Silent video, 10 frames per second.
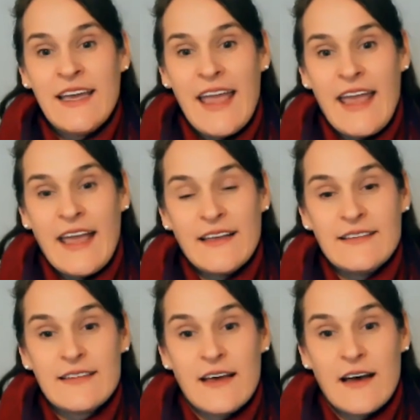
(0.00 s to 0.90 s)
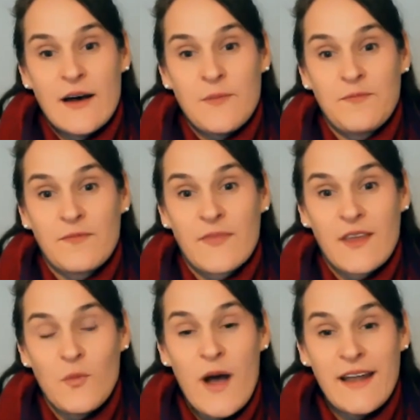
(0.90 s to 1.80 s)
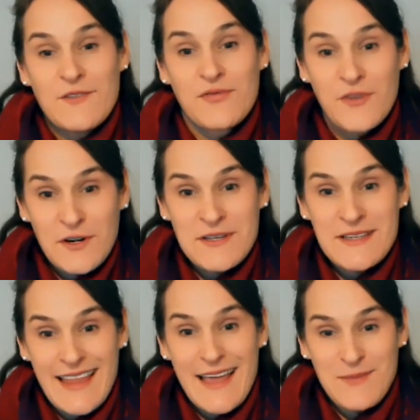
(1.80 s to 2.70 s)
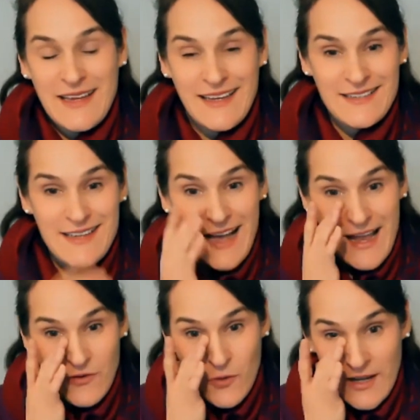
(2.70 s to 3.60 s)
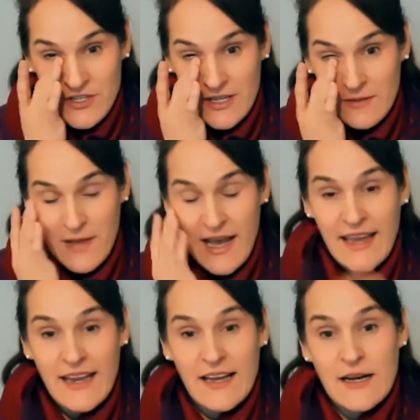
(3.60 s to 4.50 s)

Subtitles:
And what first led me to kind of question my